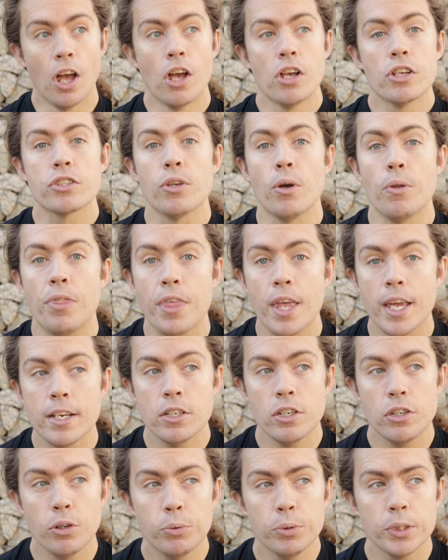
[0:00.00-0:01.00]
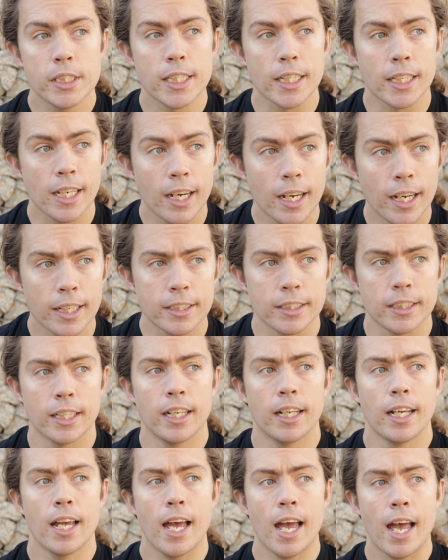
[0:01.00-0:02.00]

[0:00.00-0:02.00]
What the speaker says: So then you as the gardener